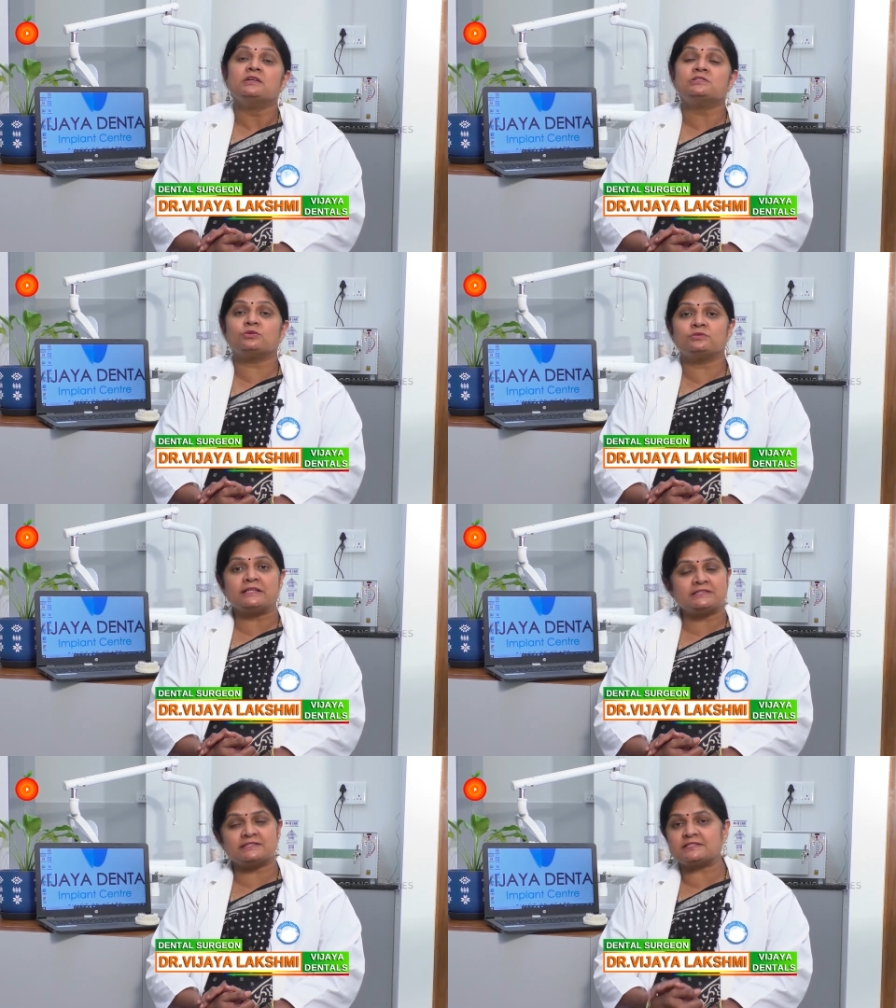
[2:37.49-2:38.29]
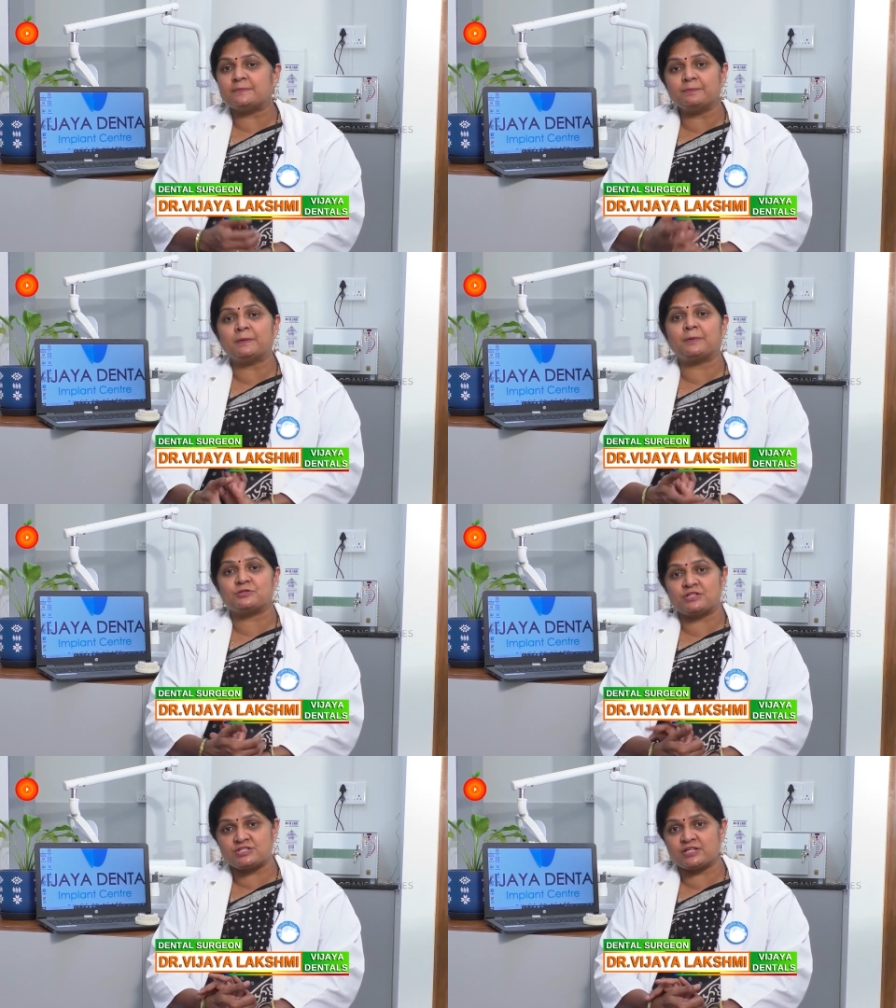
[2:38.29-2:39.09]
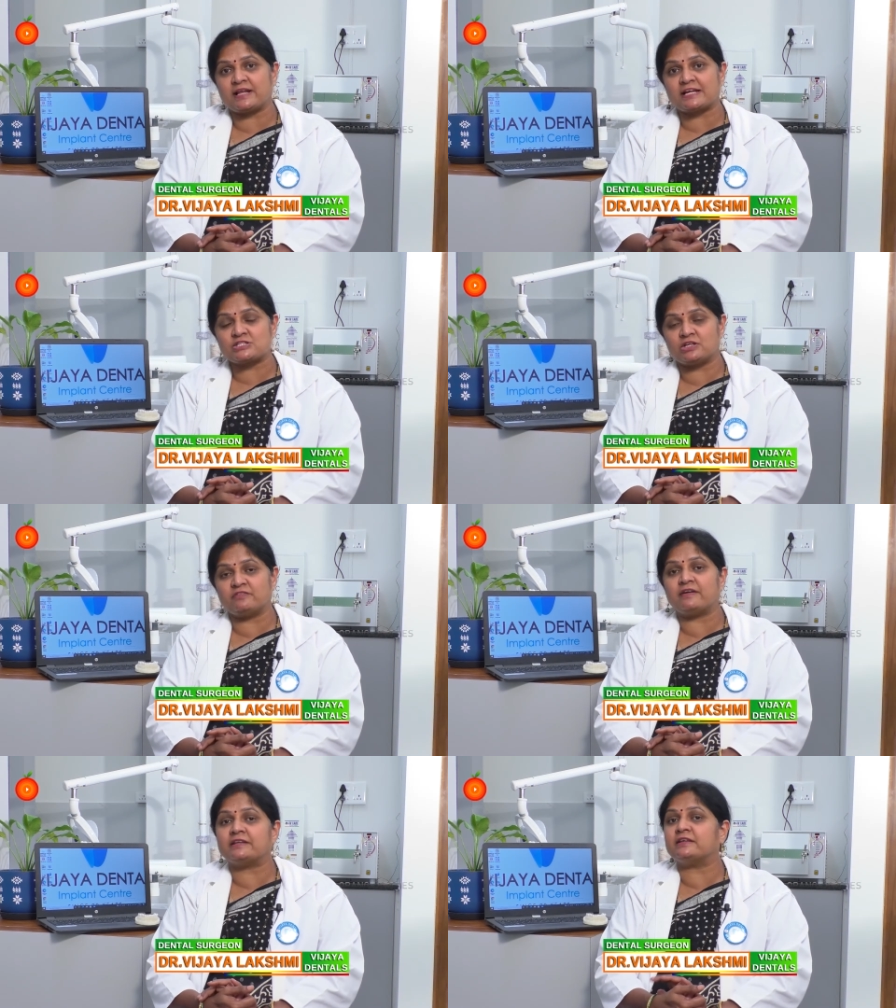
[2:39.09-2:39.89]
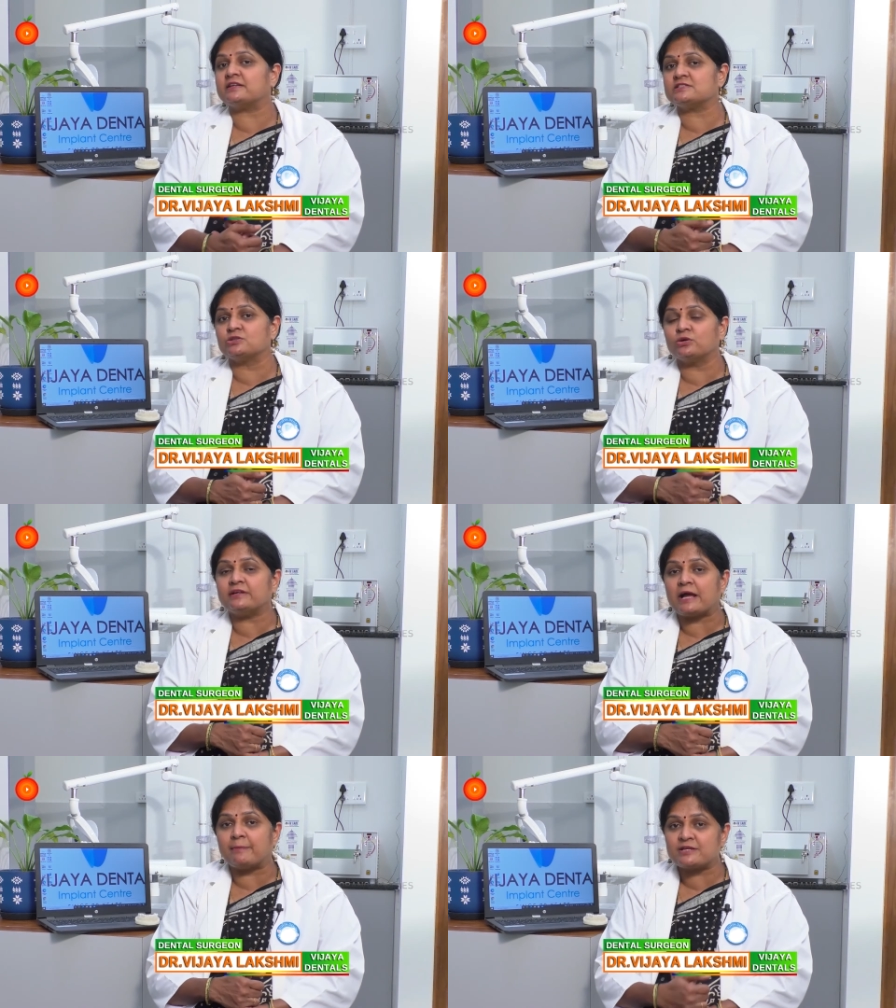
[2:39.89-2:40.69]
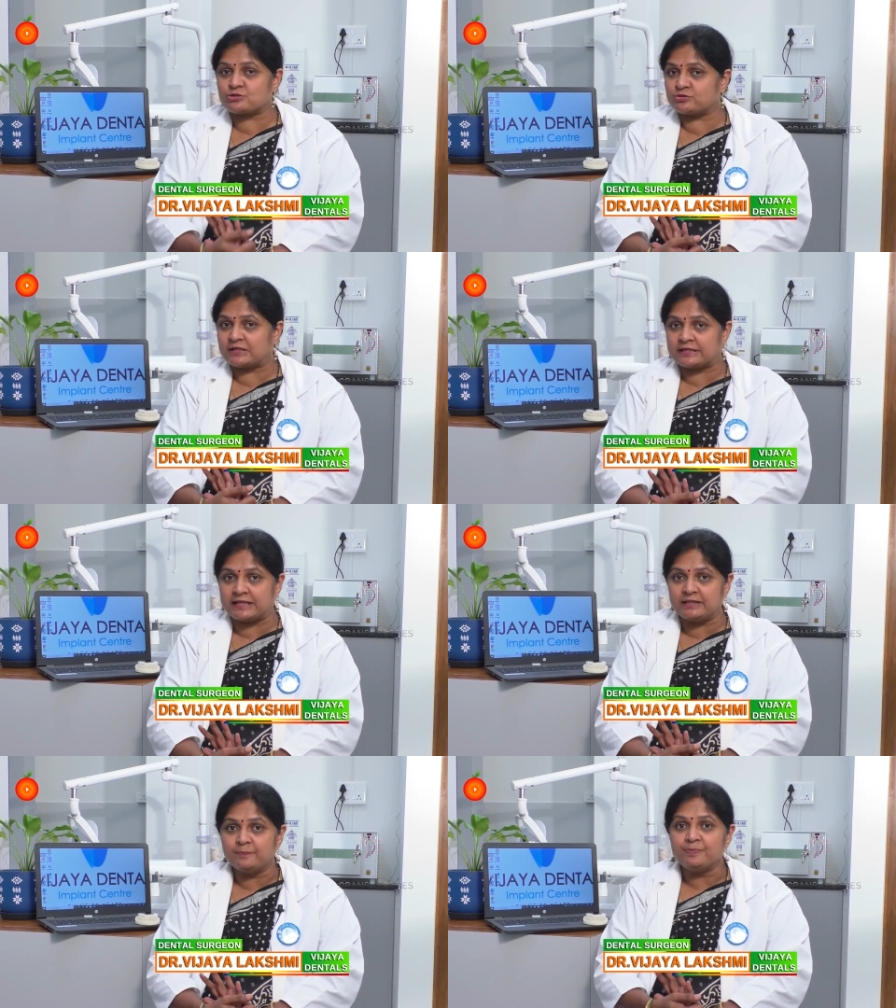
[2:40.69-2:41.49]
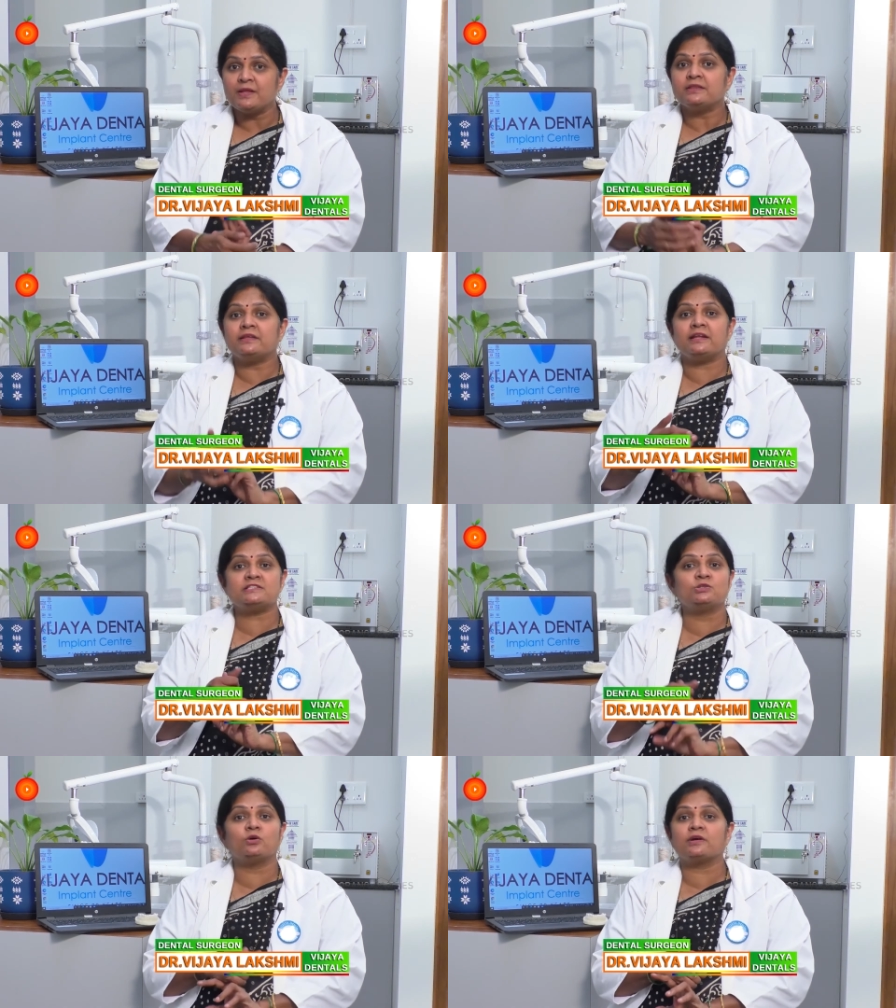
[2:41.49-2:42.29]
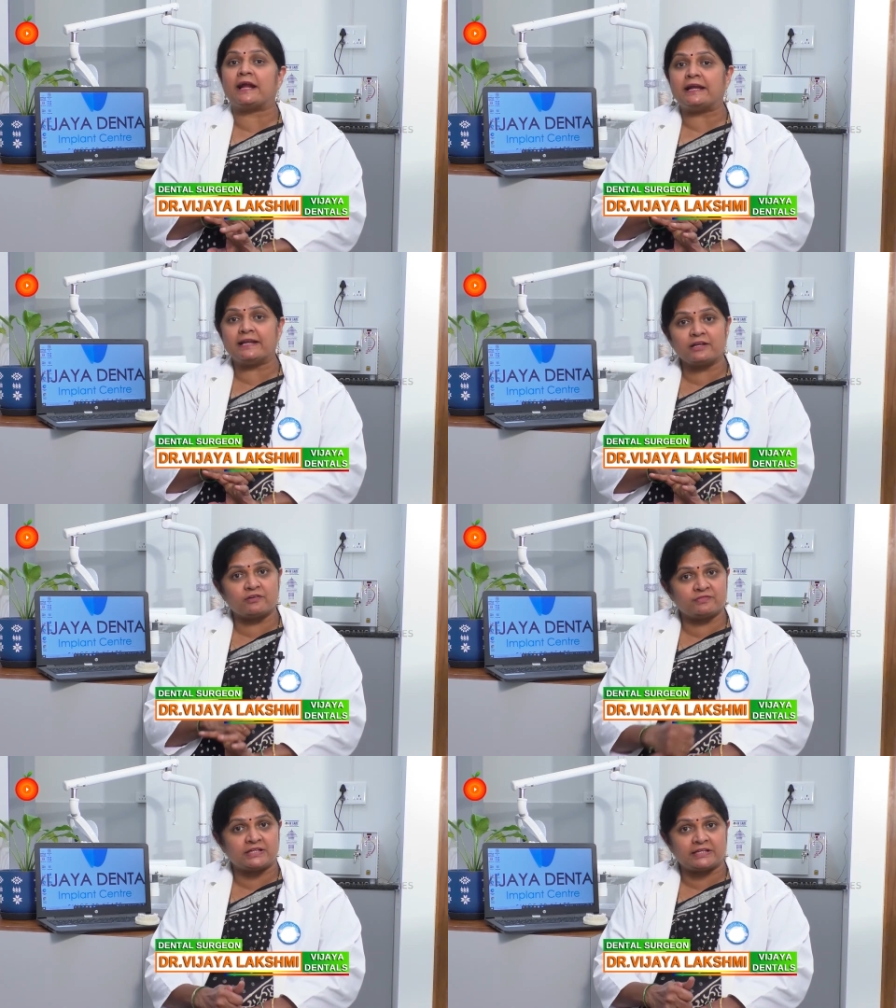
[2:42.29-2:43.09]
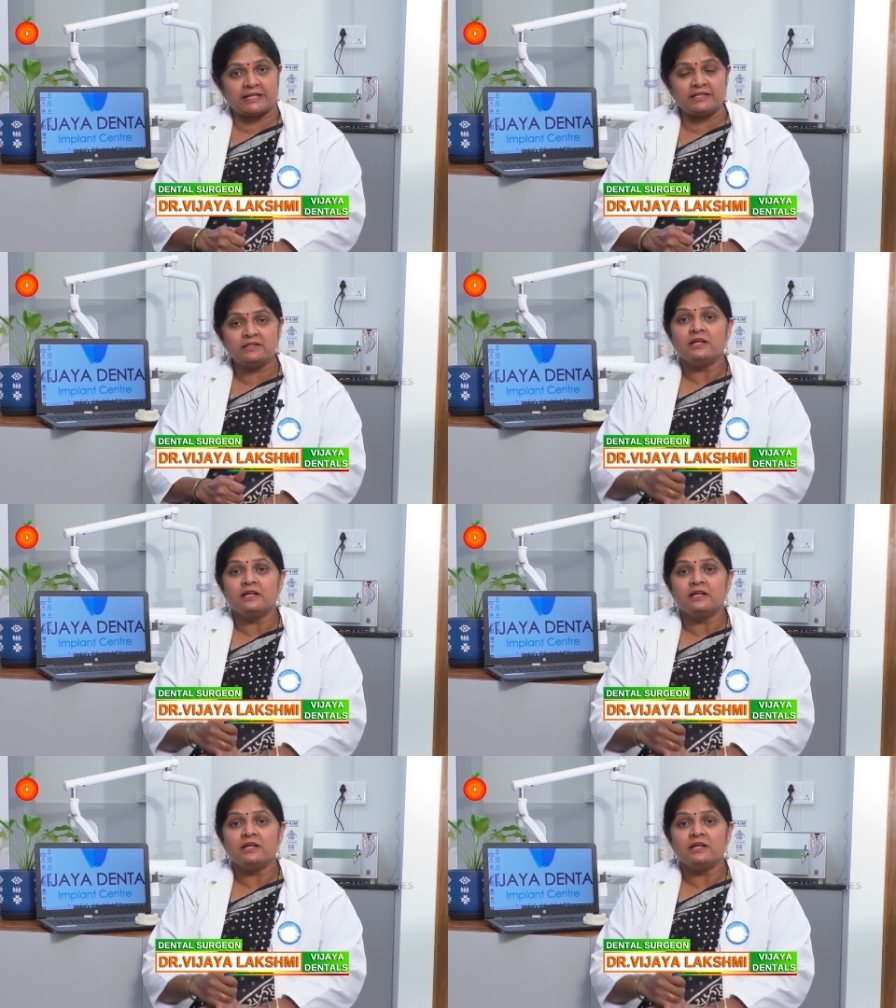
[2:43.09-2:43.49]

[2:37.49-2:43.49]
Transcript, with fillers: So this is a simple procedure actually where there is no damage to the teeth there is no grinding of the teeth,